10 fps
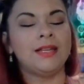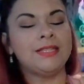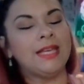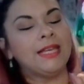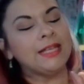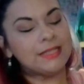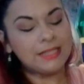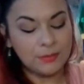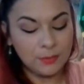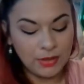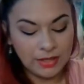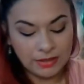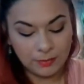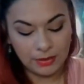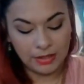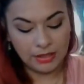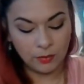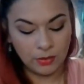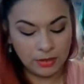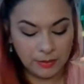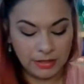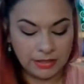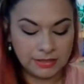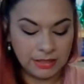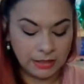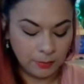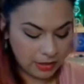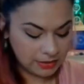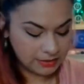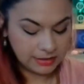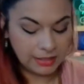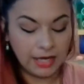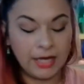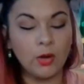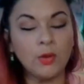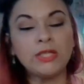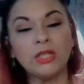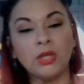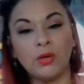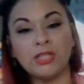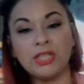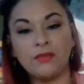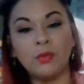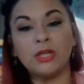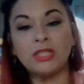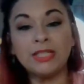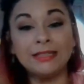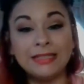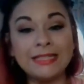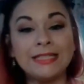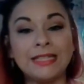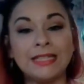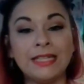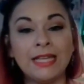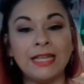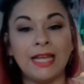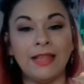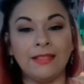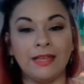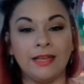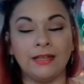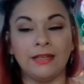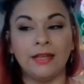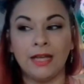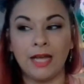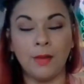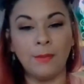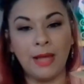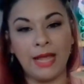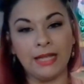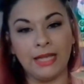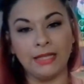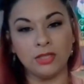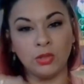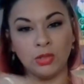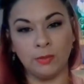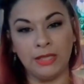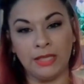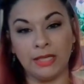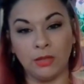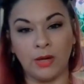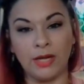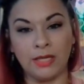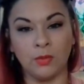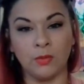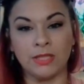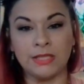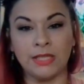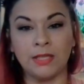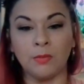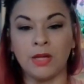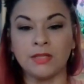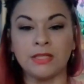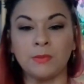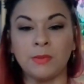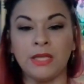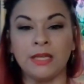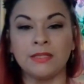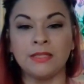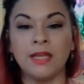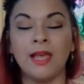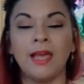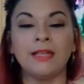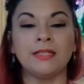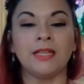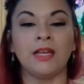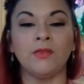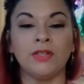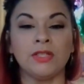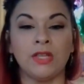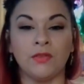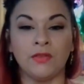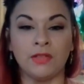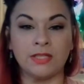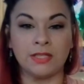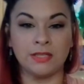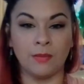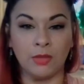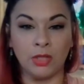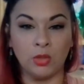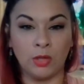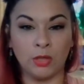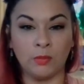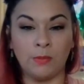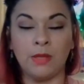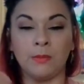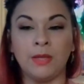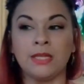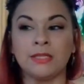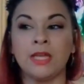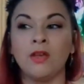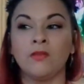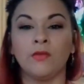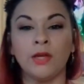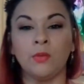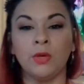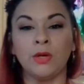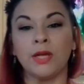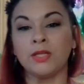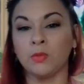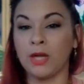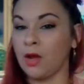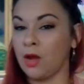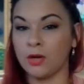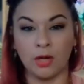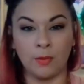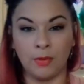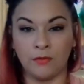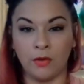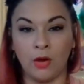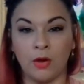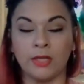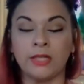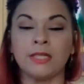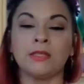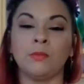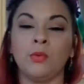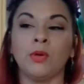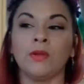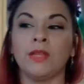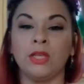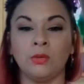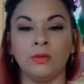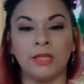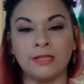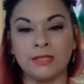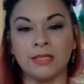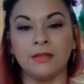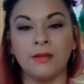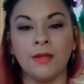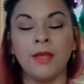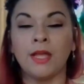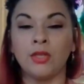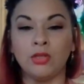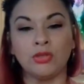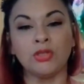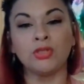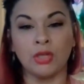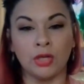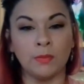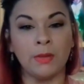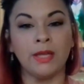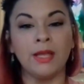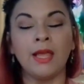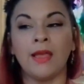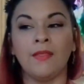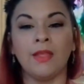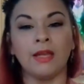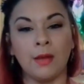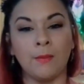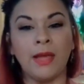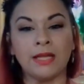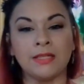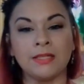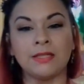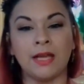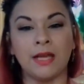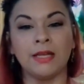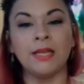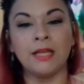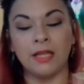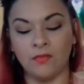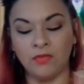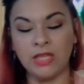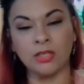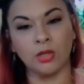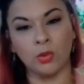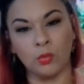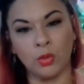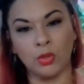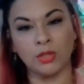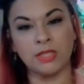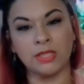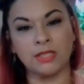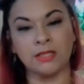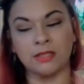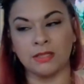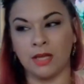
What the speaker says: taking a deep breath and be here. We're going to begin this healing process. And I always encourage everyone to listen and then come back to the beginning right here where this healing process begins and decide for yourself if this is something you want to repeat, because free will is what I honor above all. And it is important that you listen and use discernment and then come back and decide if these are the words, this is